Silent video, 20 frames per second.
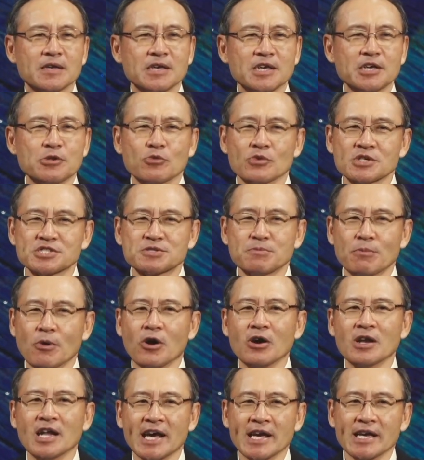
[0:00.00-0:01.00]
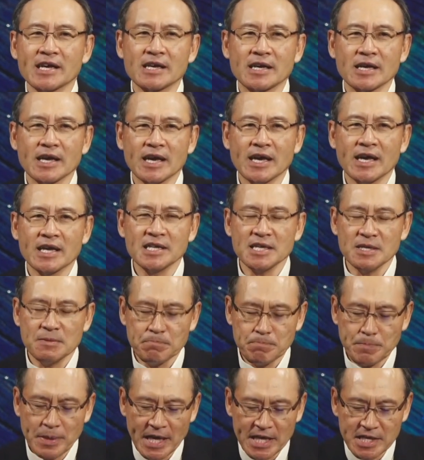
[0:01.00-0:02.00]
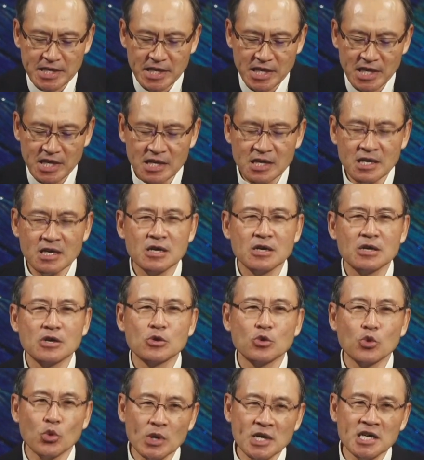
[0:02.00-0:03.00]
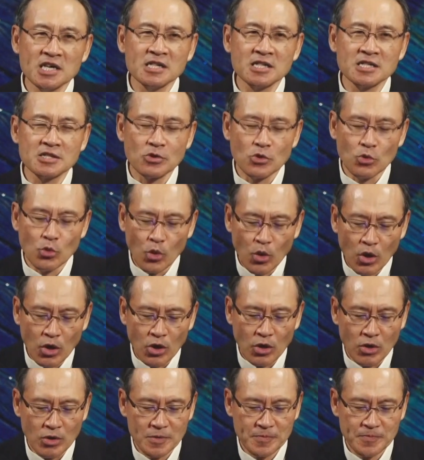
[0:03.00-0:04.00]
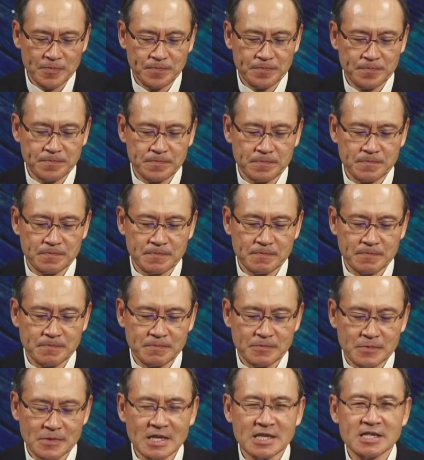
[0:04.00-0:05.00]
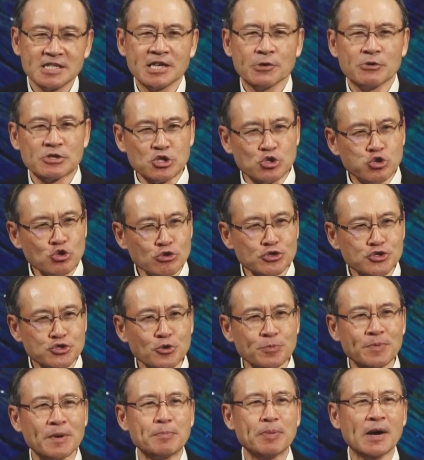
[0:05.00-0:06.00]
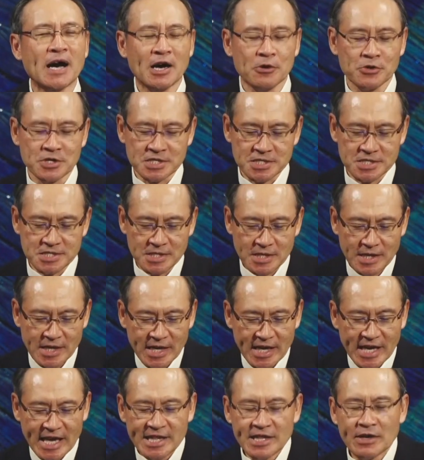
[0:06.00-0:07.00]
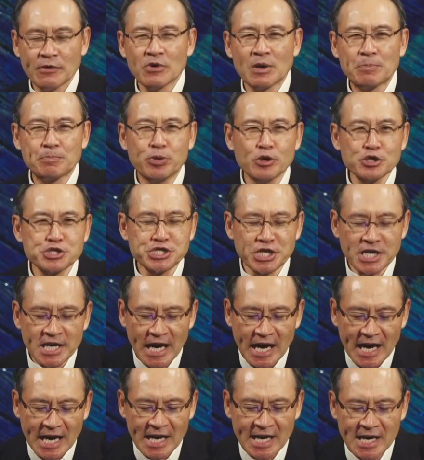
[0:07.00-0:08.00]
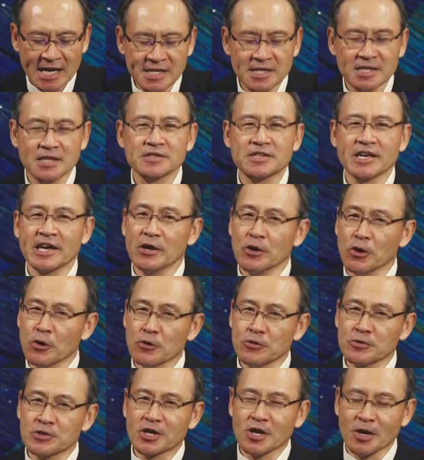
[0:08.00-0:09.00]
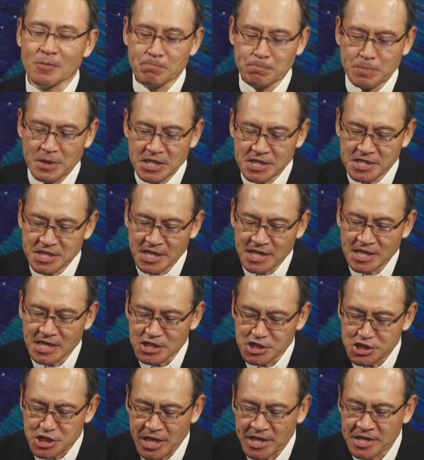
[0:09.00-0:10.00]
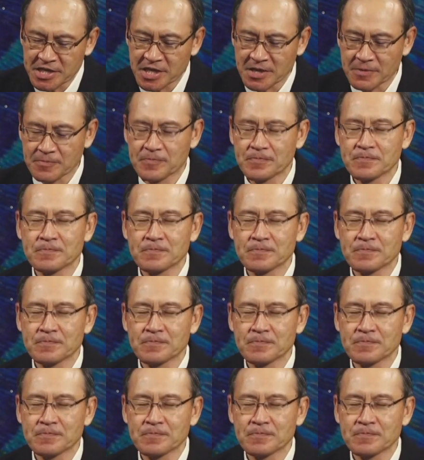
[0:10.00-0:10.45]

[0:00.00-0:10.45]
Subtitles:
It was more like an impending world war. There were two superpowers, and they were pushing hard their own competing agenda.